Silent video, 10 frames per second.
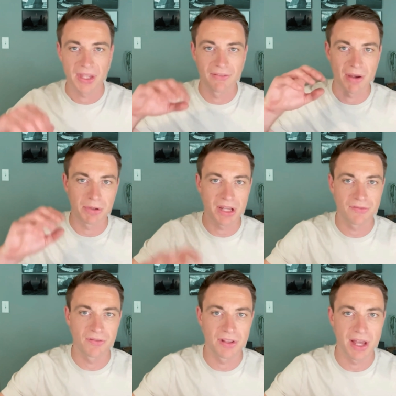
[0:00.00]
If I put that
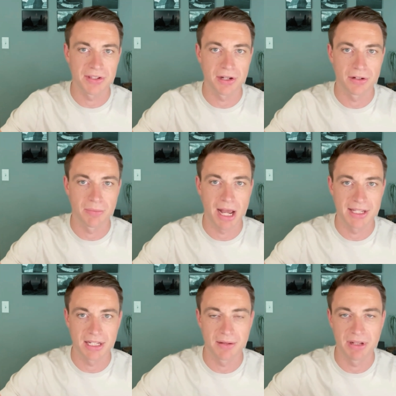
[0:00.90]
$50,000
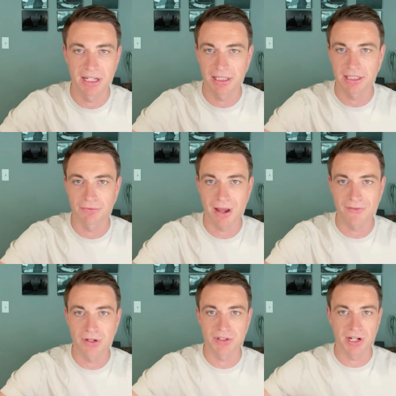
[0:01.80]
deposit immediately to
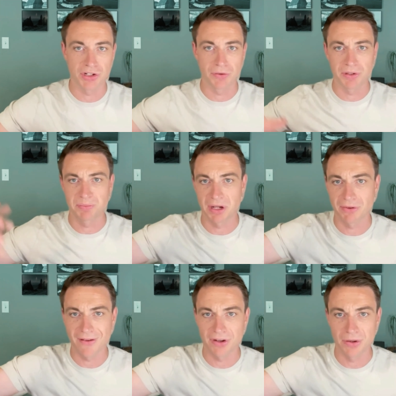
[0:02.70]
revenue, it's going to show this big
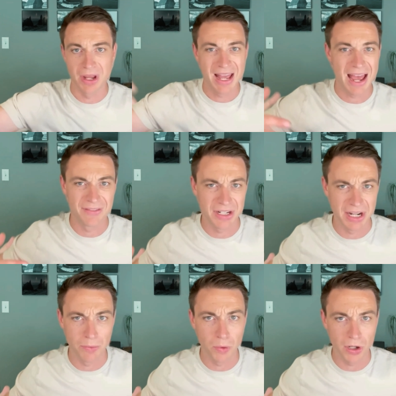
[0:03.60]
revenue. I haven't done
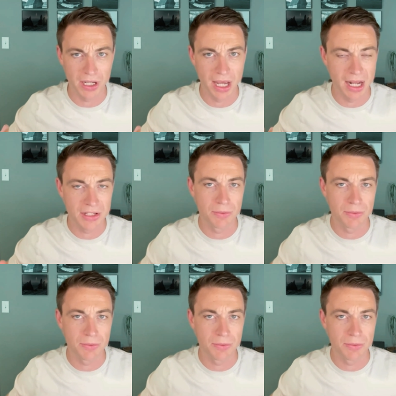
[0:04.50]
any work yet.